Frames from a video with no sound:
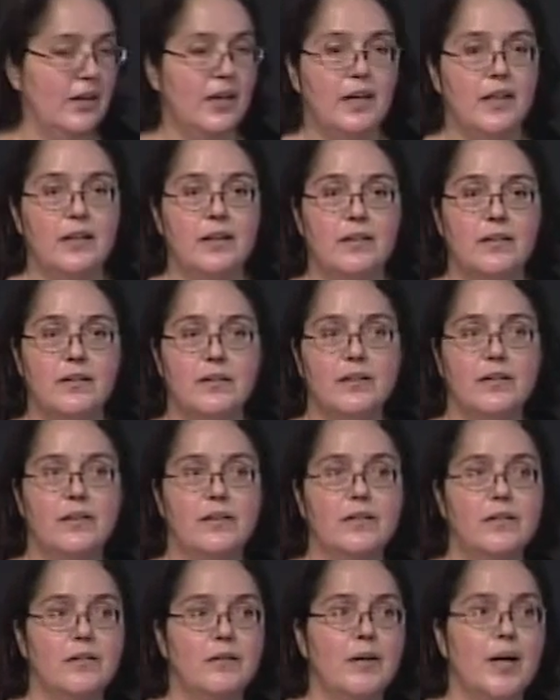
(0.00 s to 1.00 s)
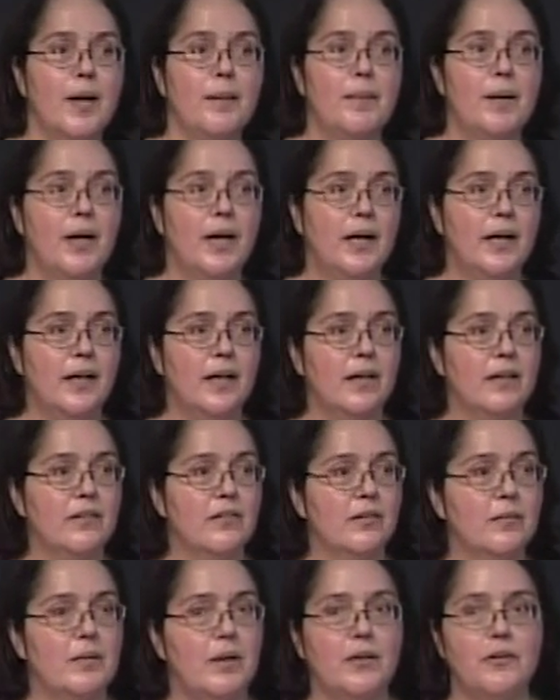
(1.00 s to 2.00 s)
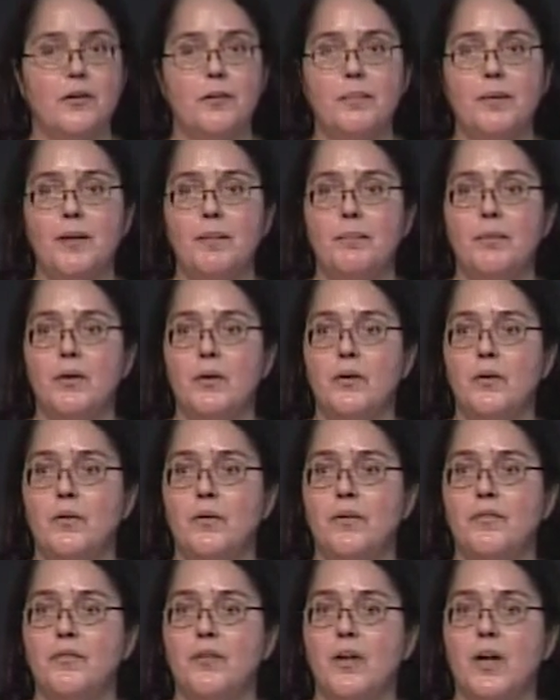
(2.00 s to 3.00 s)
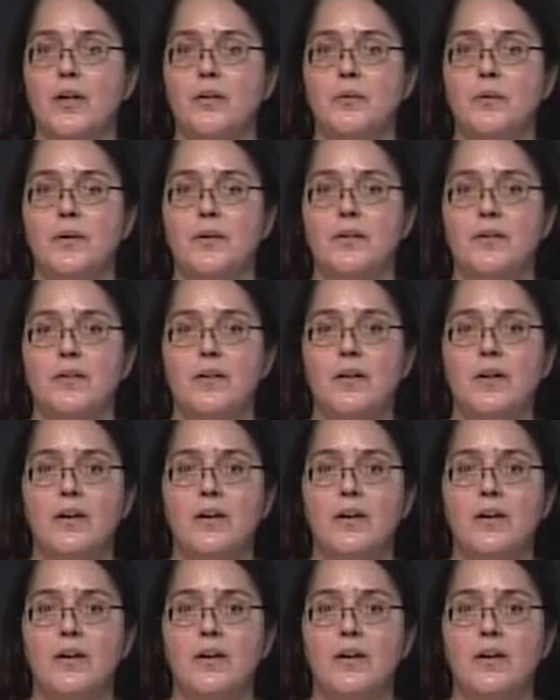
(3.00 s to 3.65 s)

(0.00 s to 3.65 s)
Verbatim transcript: and the rabbi and some other people who we've talked with